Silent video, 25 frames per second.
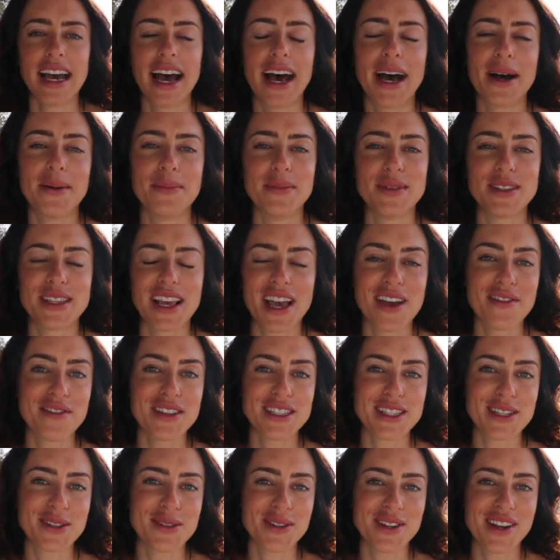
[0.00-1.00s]
So
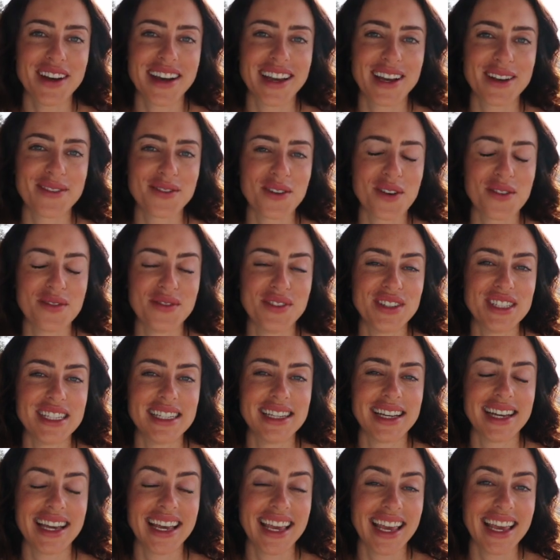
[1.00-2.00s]
every single night I've gone for
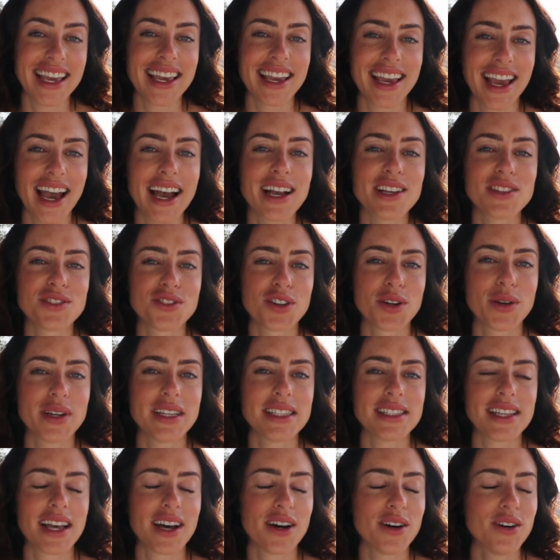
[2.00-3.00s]
dinner in Castro
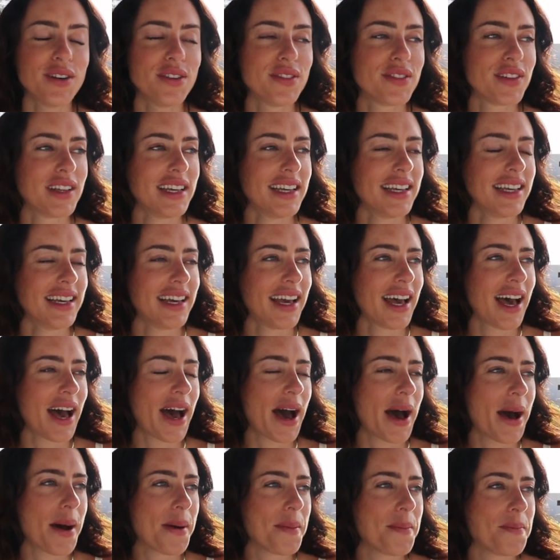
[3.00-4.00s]
itself.
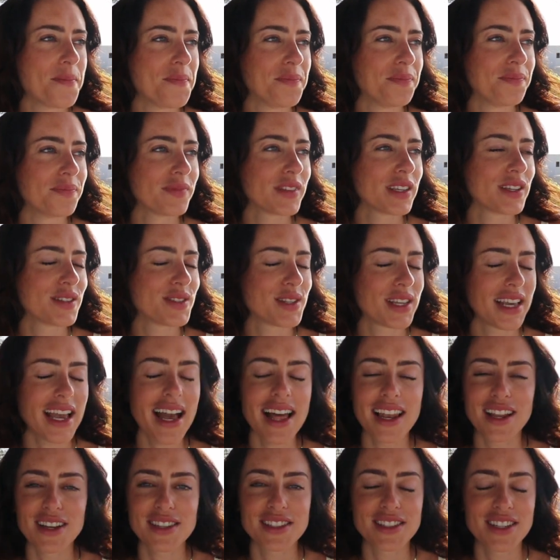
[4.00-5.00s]
So
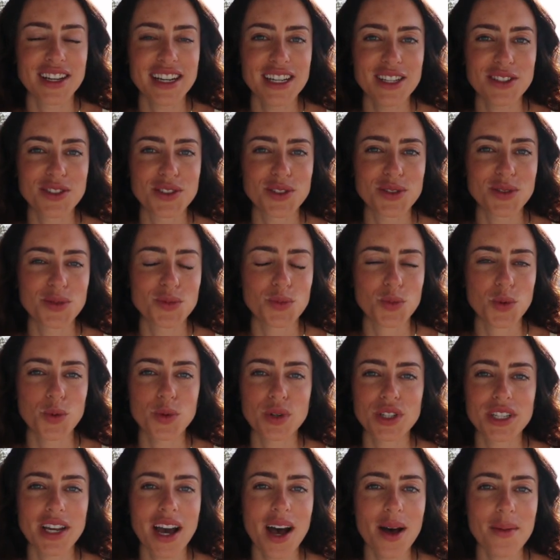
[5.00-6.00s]
yeah, last night just
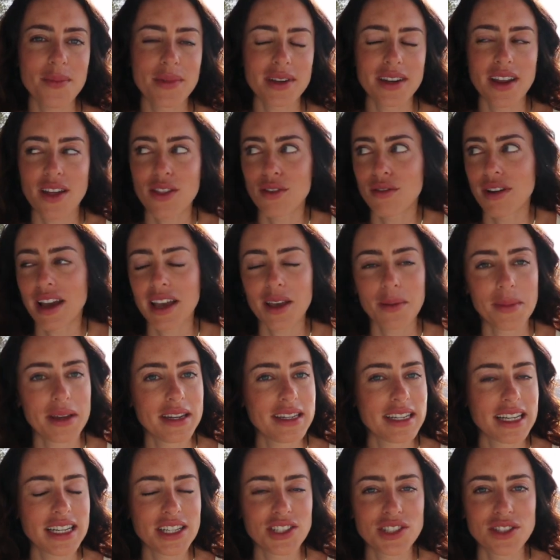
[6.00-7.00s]
walked out, another
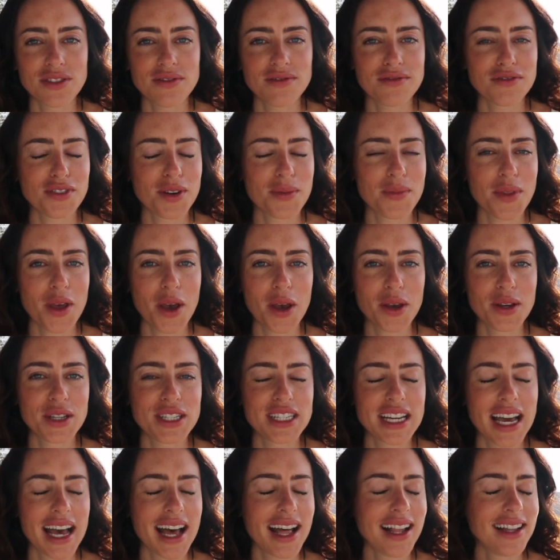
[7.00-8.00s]
recommendation from the
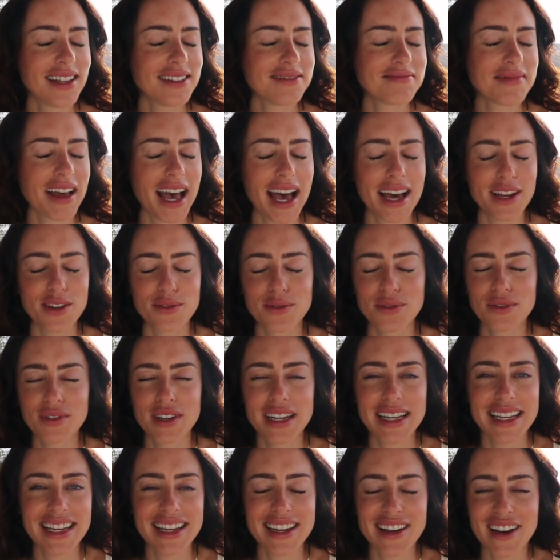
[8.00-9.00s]
hotel, had a
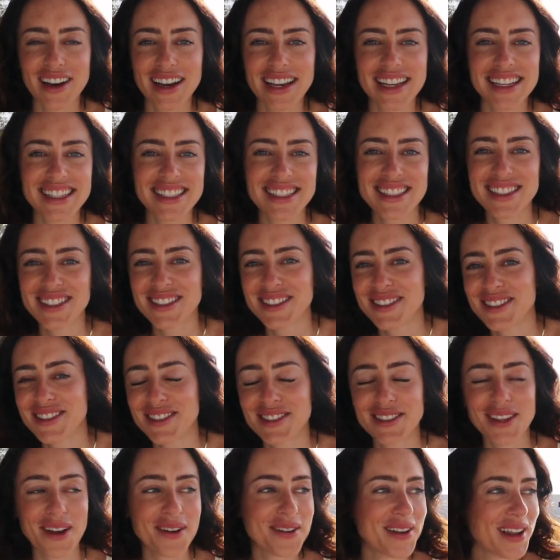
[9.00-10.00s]
really nice
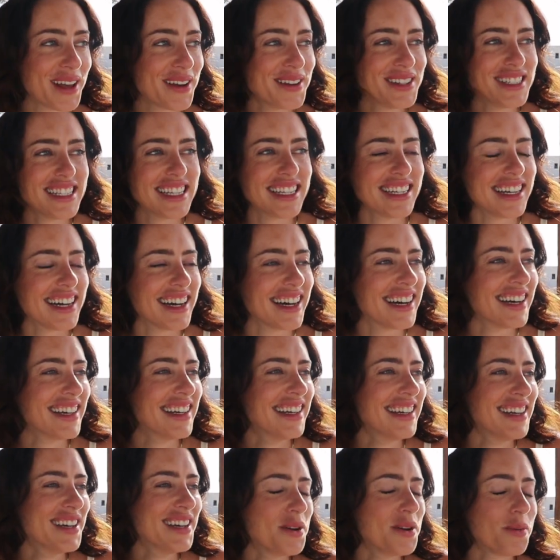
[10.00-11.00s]
solo dinner,
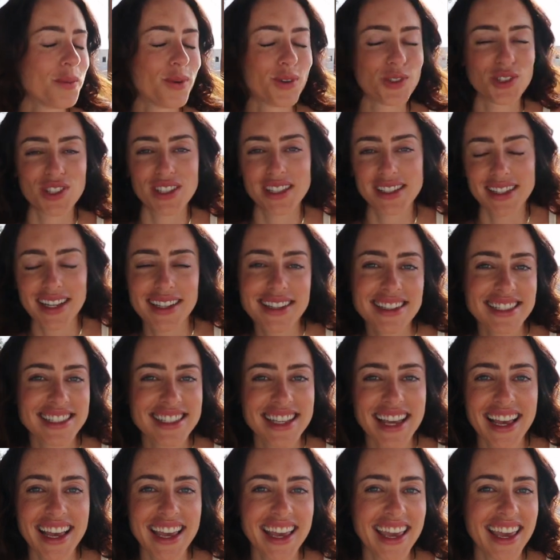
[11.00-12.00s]
watched the
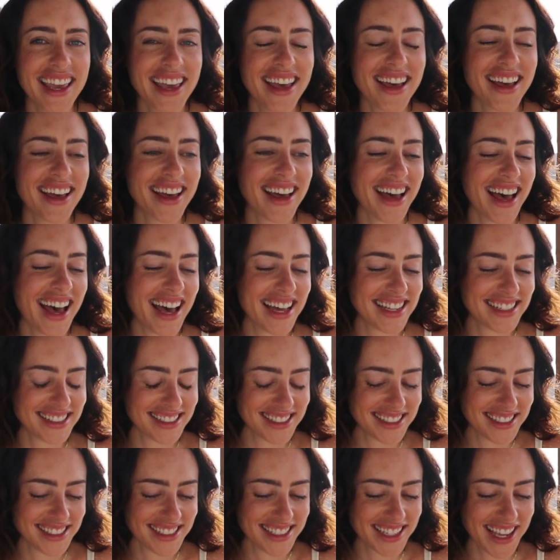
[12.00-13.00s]
sunset here,
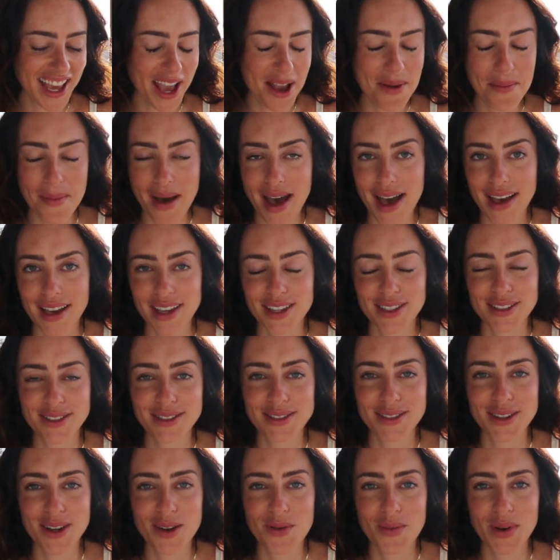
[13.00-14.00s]
and came back
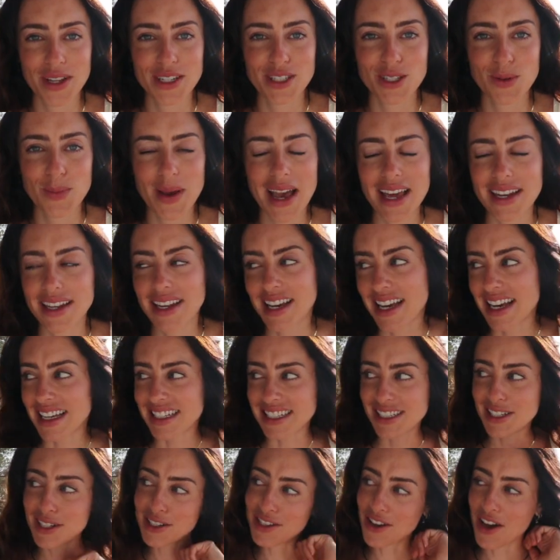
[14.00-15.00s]
and went to bed.
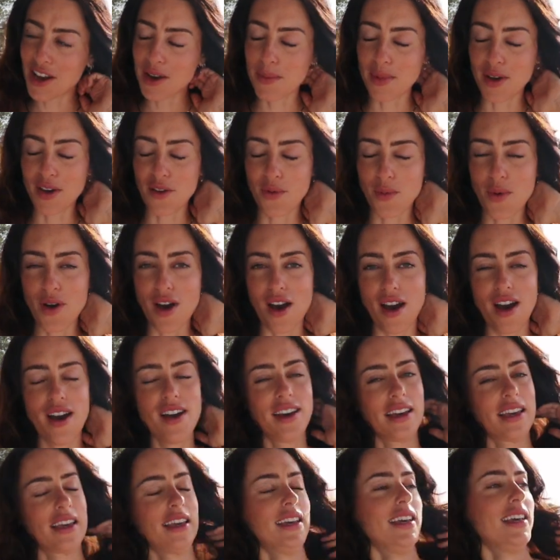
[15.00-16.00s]
Did a tiny bit of
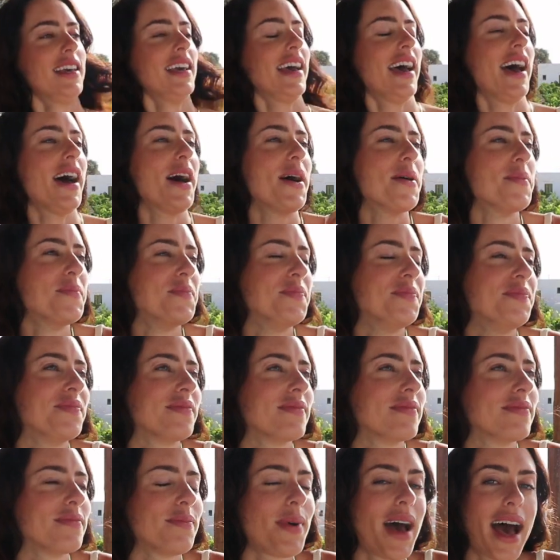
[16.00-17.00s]
work,
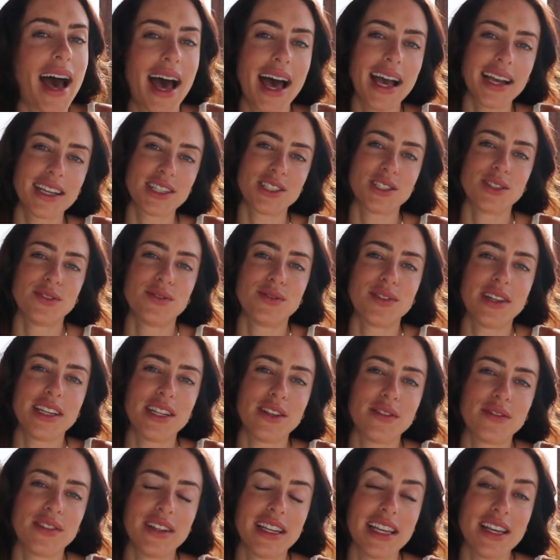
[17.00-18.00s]
packed,
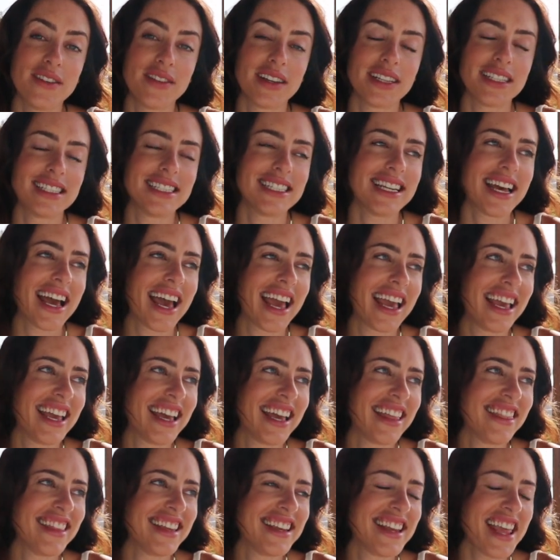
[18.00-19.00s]
ready for leaving
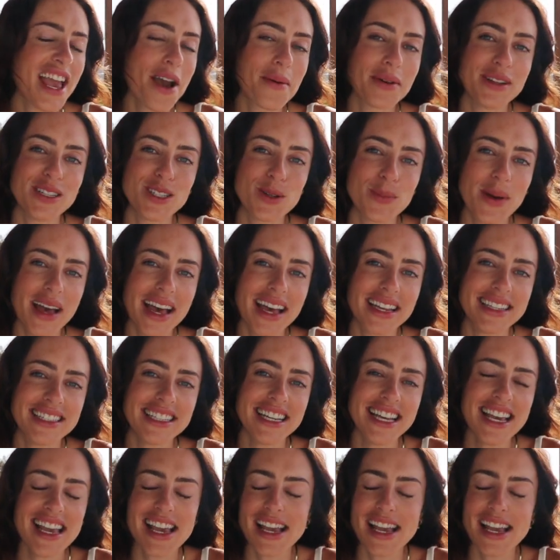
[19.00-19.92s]
today, and then yeah, went to bed.